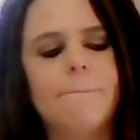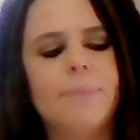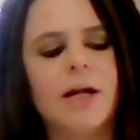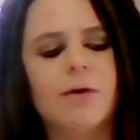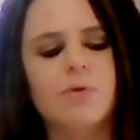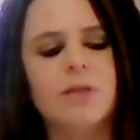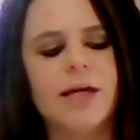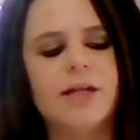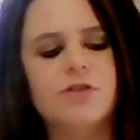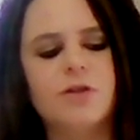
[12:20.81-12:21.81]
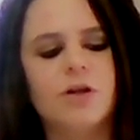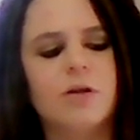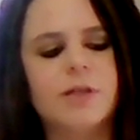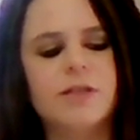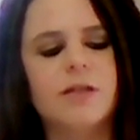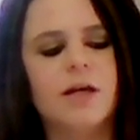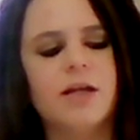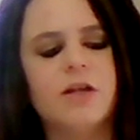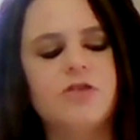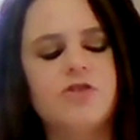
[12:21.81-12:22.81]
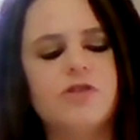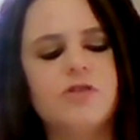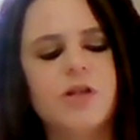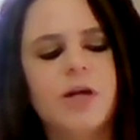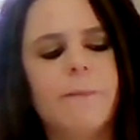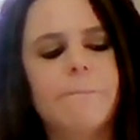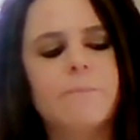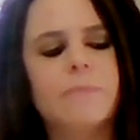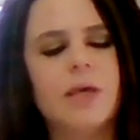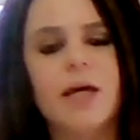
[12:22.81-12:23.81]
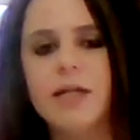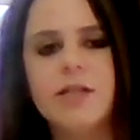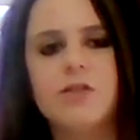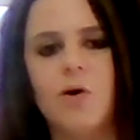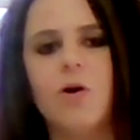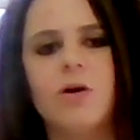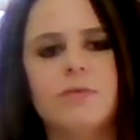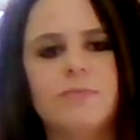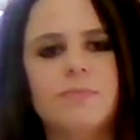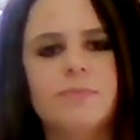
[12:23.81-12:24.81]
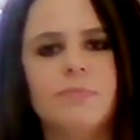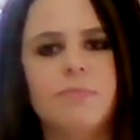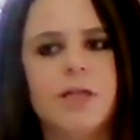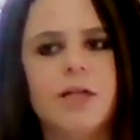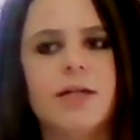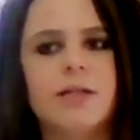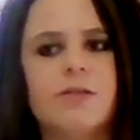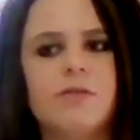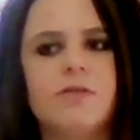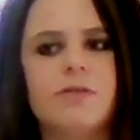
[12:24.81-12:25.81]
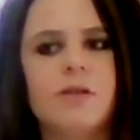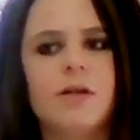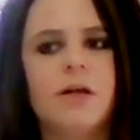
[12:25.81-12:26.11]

But I relate to her because it is hard because